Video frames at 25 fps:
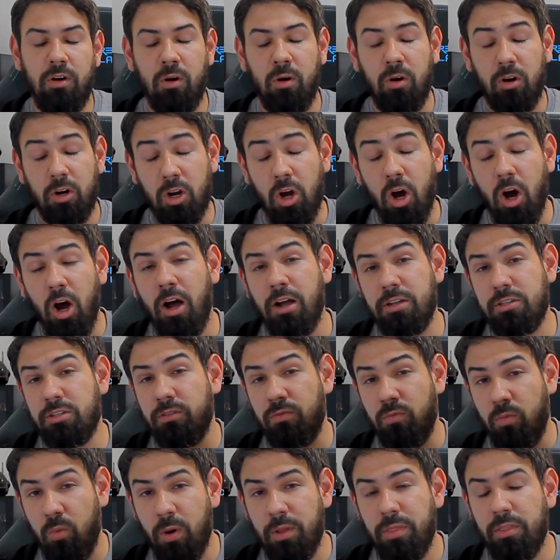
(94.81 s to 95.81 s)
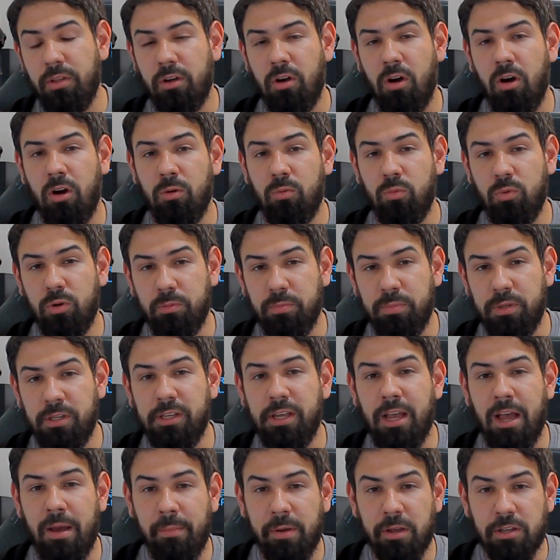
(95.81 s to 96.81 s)
or cost of what the card would
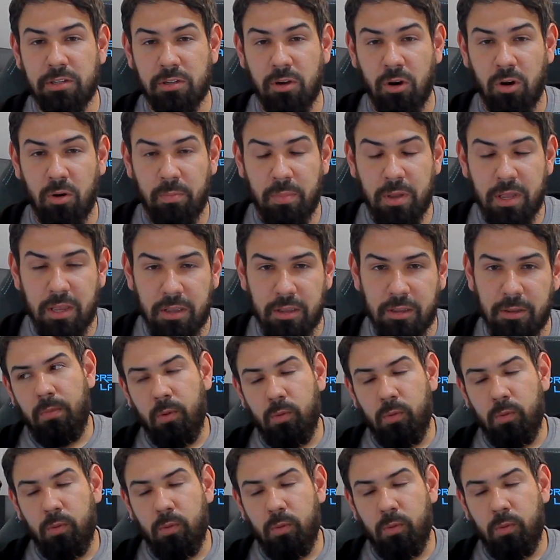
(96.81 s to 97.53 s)
be MSRP.